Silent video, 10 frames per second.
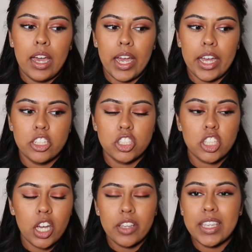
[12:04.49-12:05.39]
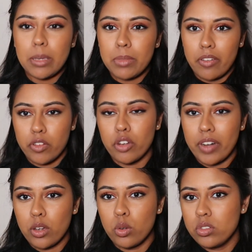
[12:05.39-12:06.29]
And just kind of keep that for your
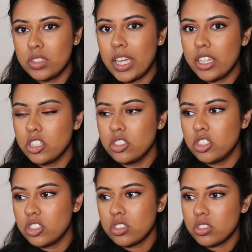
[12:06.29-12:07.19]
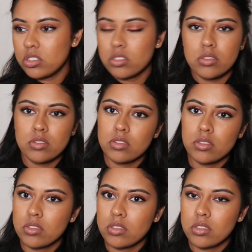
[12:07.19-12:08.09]
records, and just
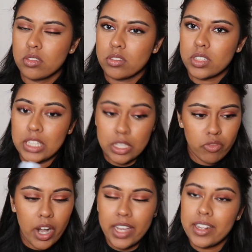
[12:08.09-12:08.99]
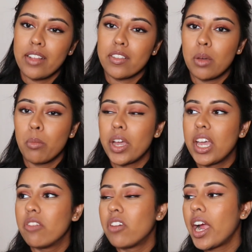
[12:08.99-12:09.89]
write it down
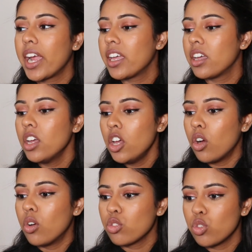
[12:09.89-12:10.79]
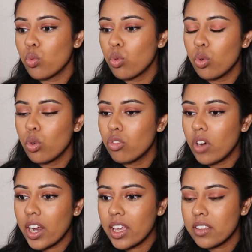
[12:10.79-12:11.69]
somewhere. Write it on your wall,
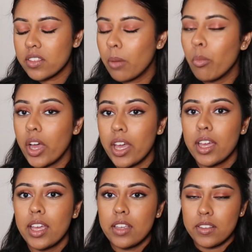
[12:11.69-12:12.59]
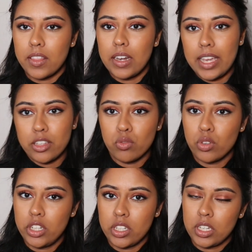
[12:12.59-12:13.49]
write it somewhere. So then later
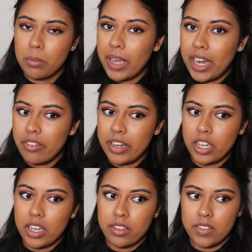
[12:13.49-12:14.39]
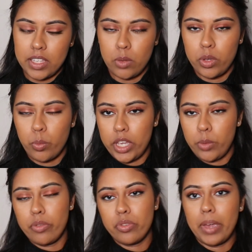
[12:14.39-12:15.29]
on you can compare it and kind of see where
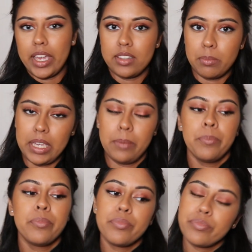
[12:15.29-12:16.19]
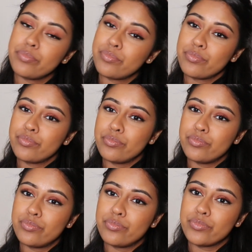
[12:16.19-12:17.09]
you went from A to B.
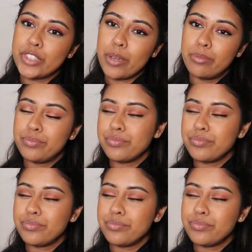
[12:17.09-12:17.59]
Yeah.